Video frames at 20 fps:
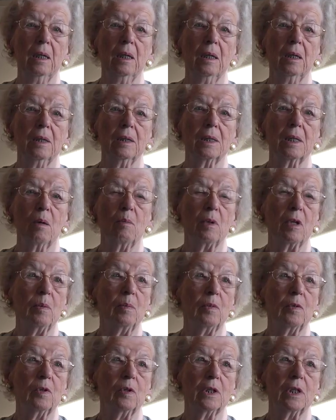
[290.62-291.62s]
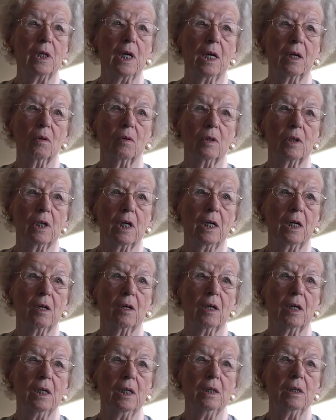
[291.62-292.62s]
some of them were
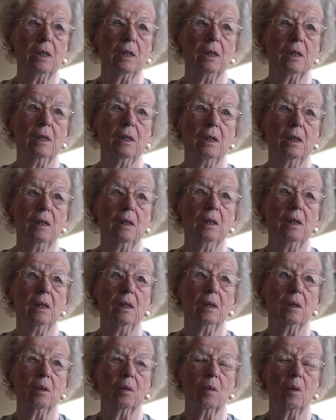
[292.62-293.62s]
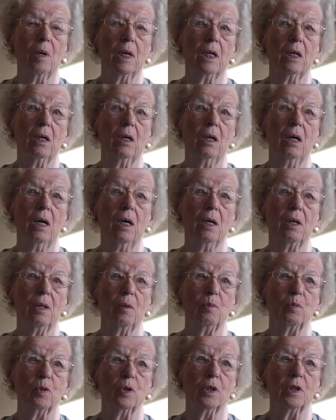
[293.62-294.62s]
secretaries. Quite a lot of
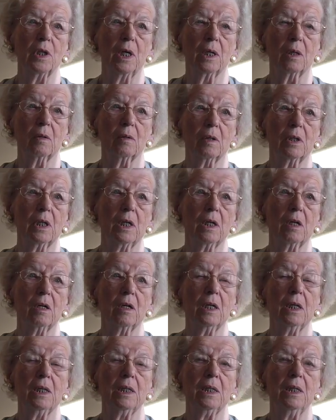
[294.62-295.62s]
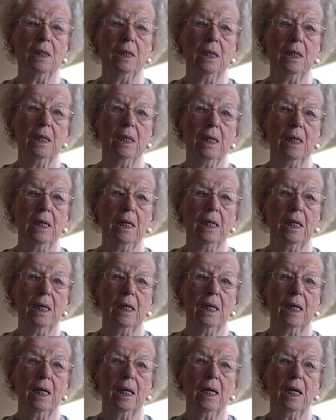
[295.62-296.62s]
them were secretaries.
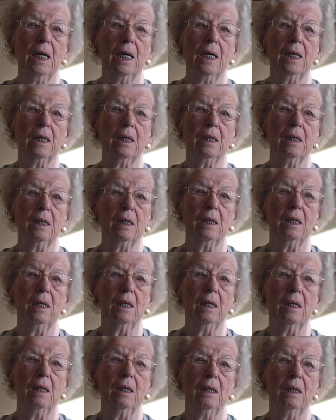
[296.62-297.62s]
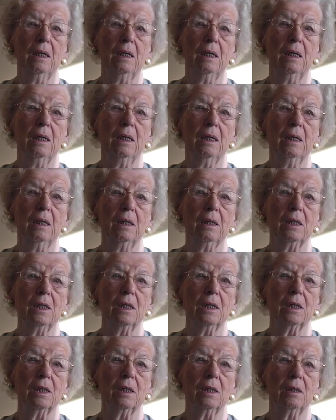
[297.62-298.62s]
And
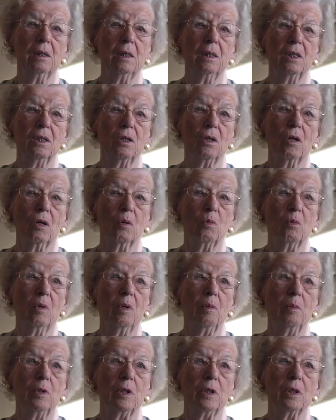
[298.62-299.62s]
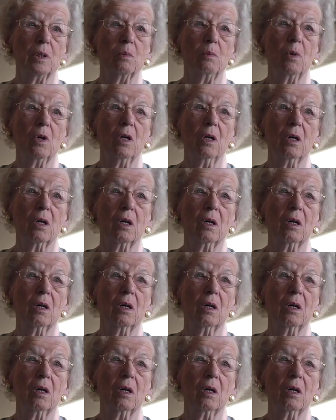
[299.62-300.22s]
just sort of women's work,